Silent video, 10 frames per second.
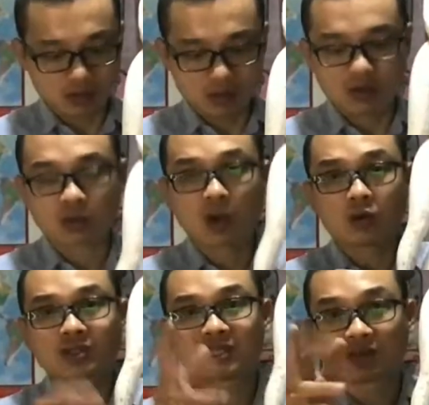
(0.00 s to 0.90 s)
your
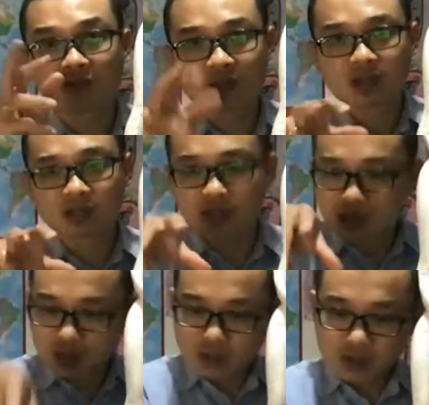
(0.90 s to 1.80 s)
toes as a fingers
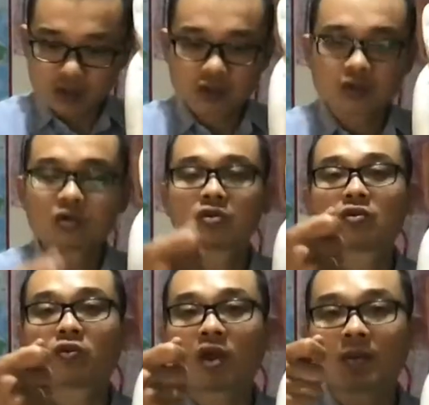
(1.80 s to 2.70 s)

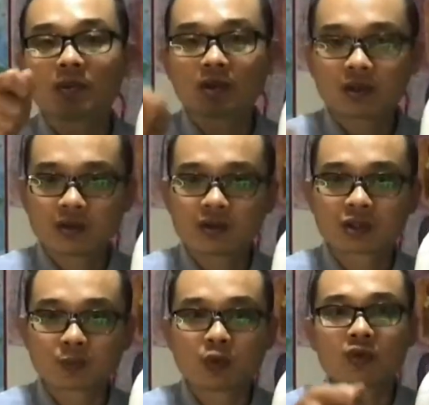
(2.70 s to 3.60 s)
to grab
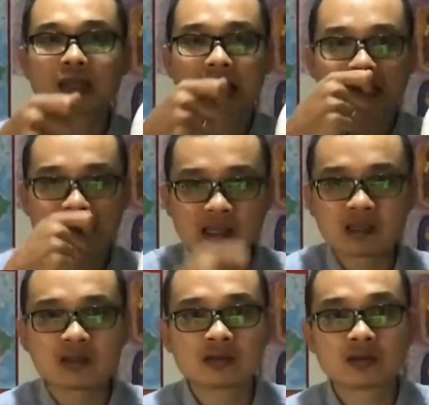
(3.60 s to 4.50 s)
spoon and
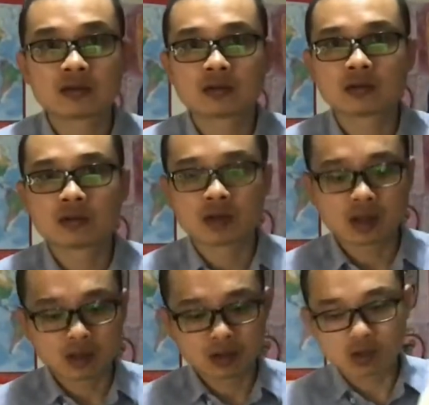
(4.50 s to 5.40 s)
eat.
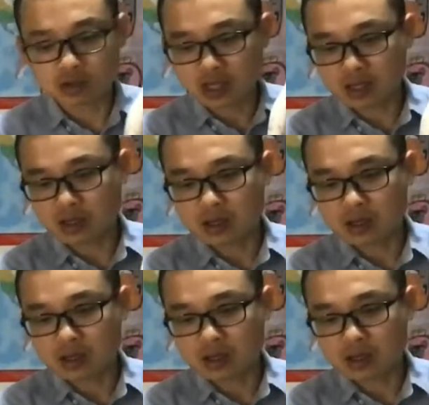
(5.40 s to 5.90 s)
You use it